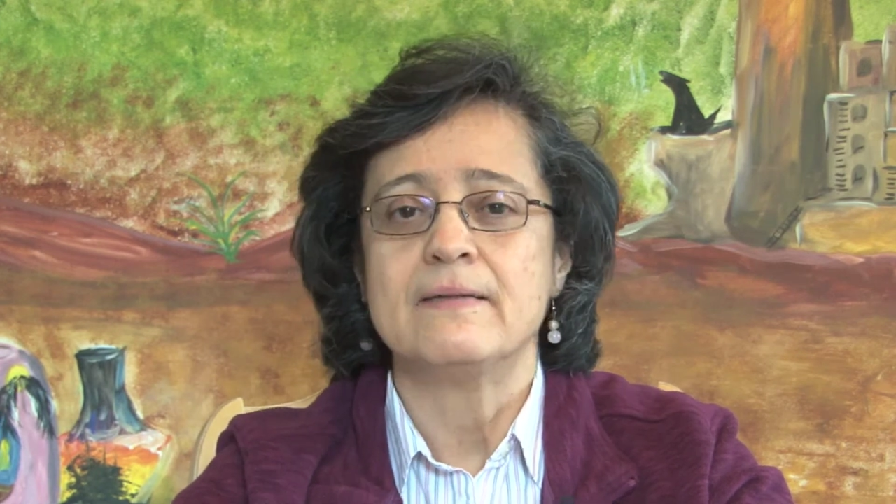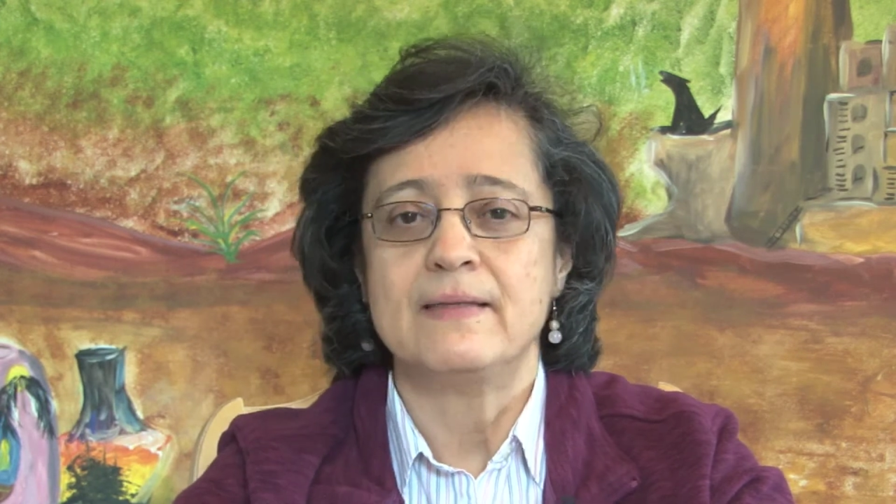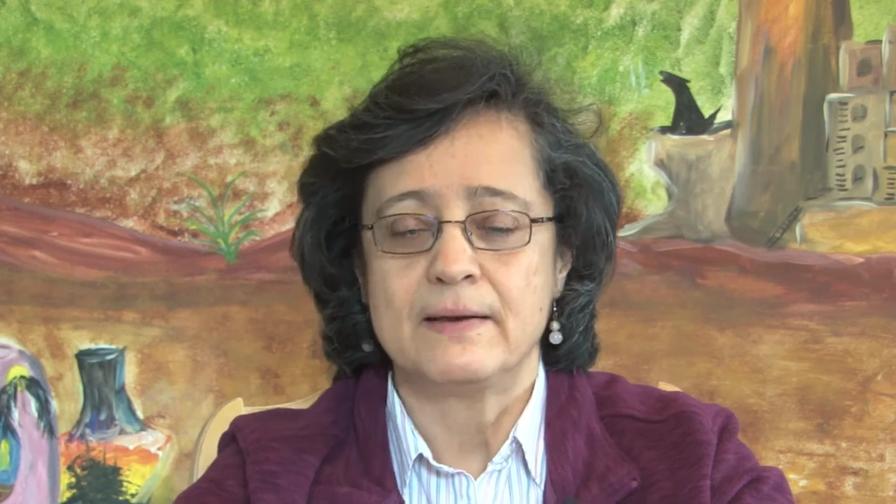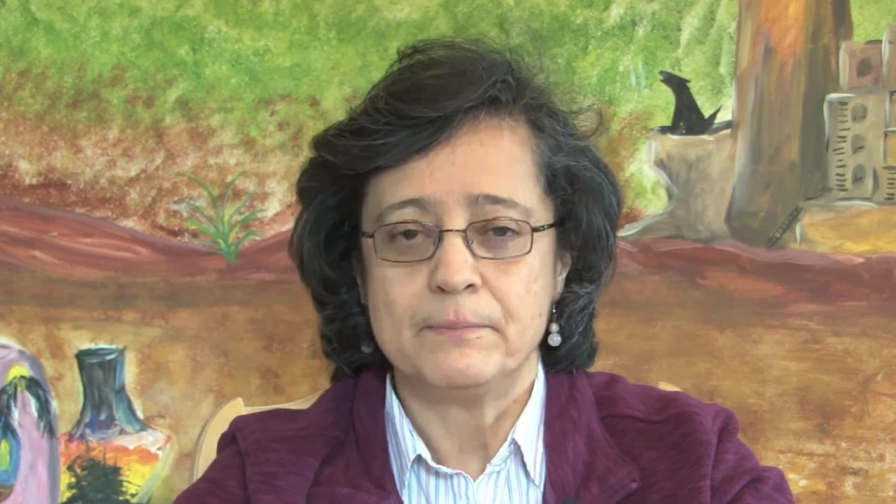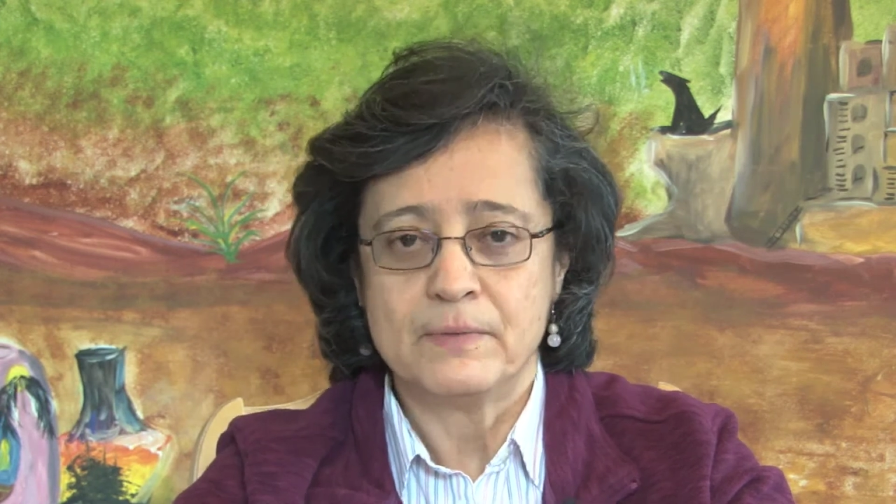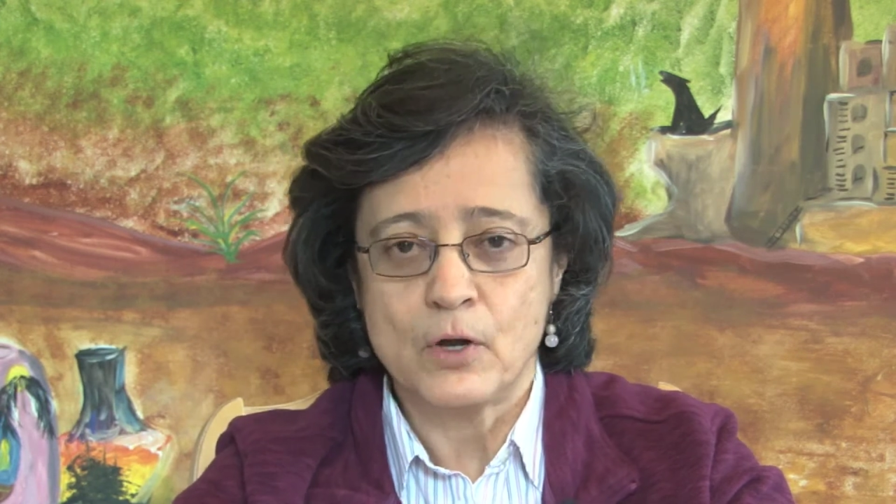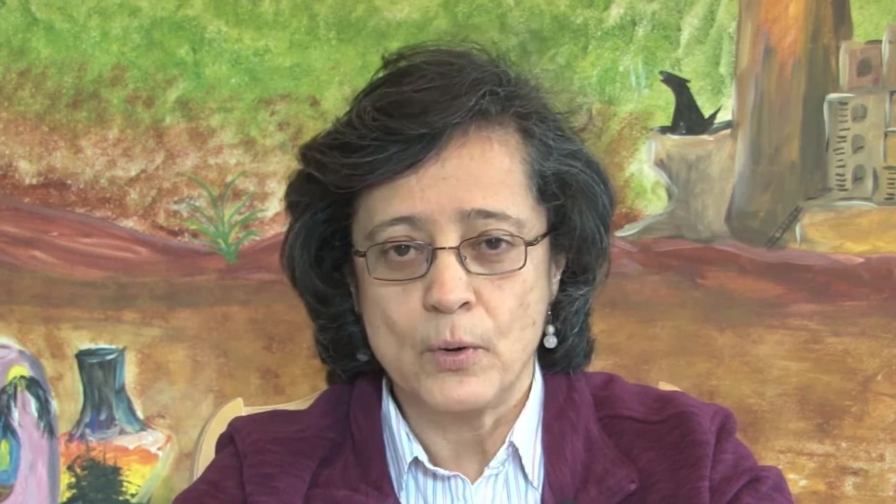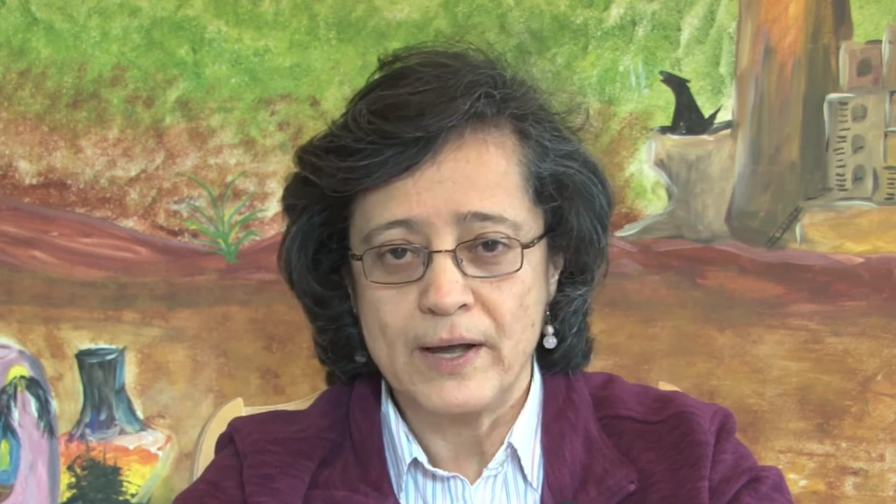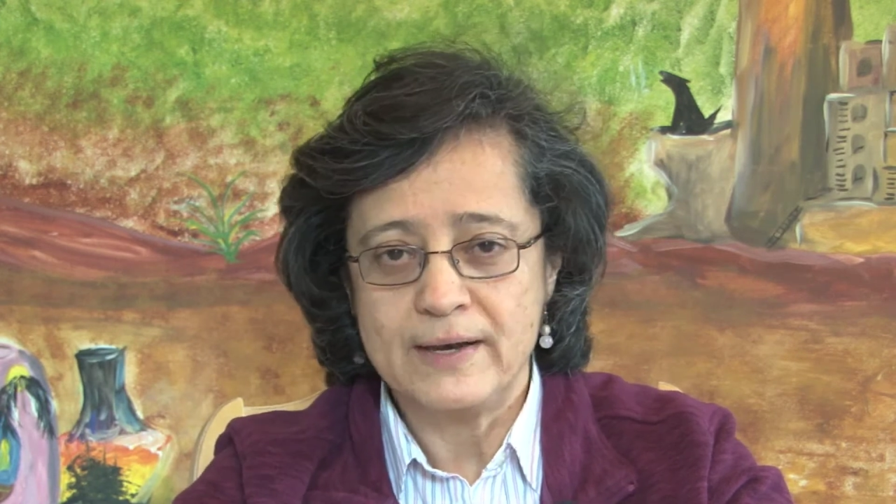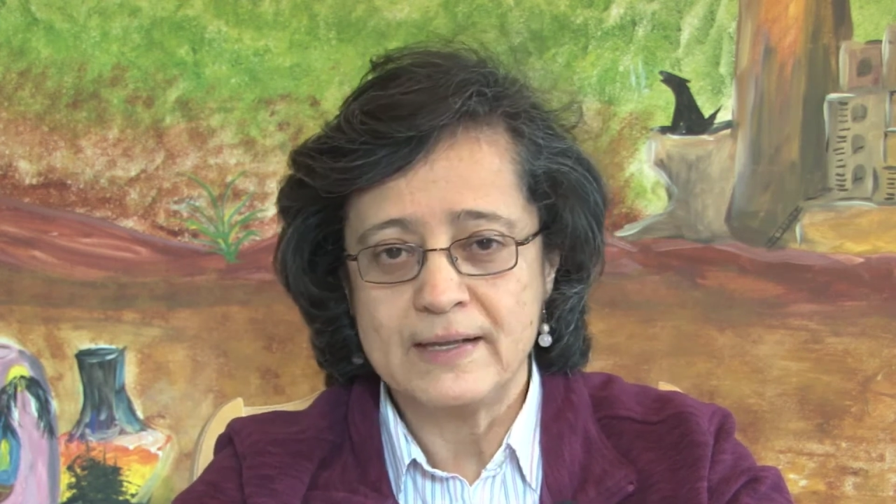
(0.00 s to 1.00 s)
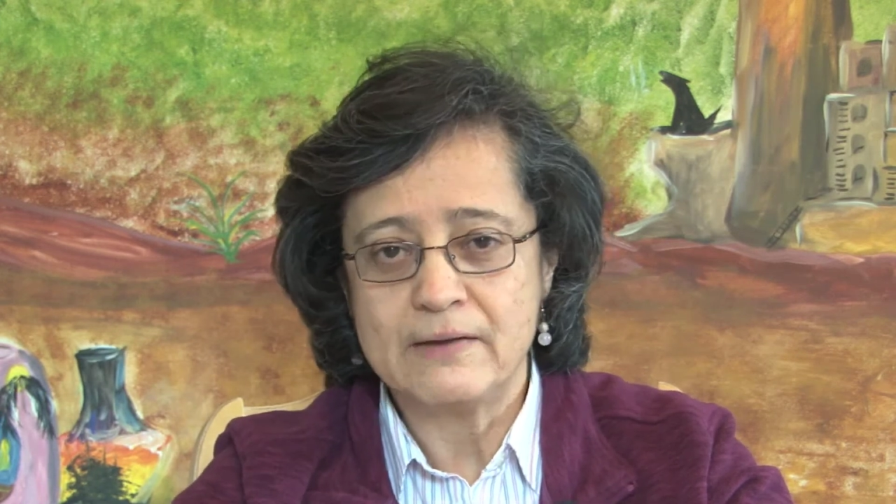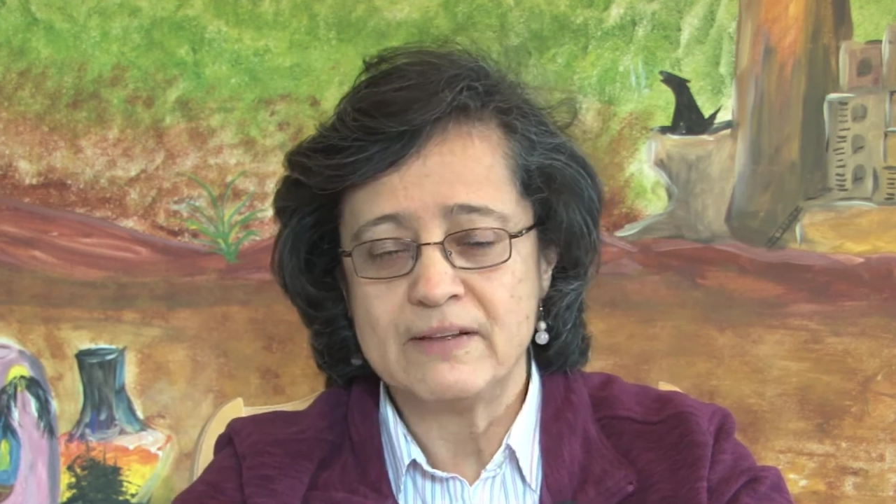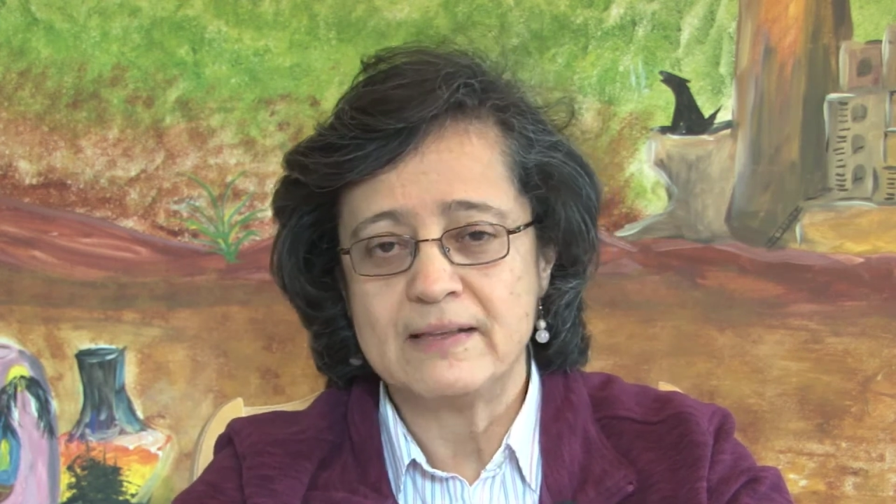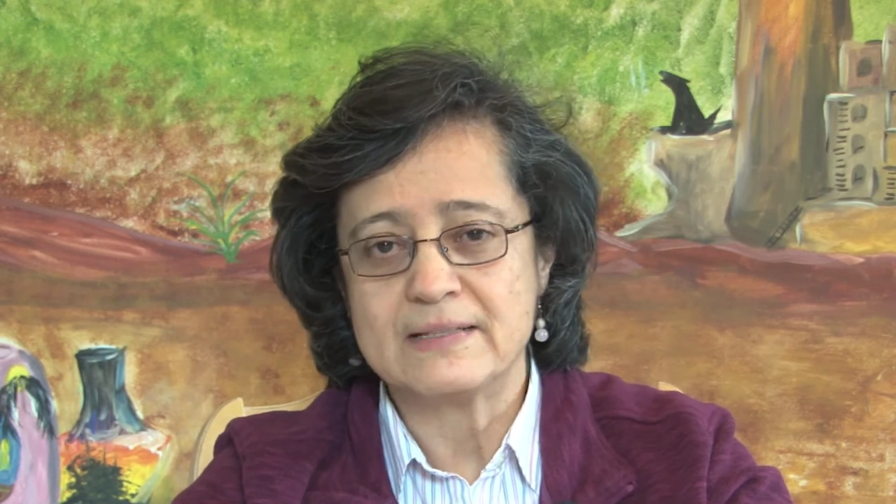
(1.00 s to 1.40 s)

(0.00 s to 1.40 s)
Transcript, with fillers: then go ahead and give it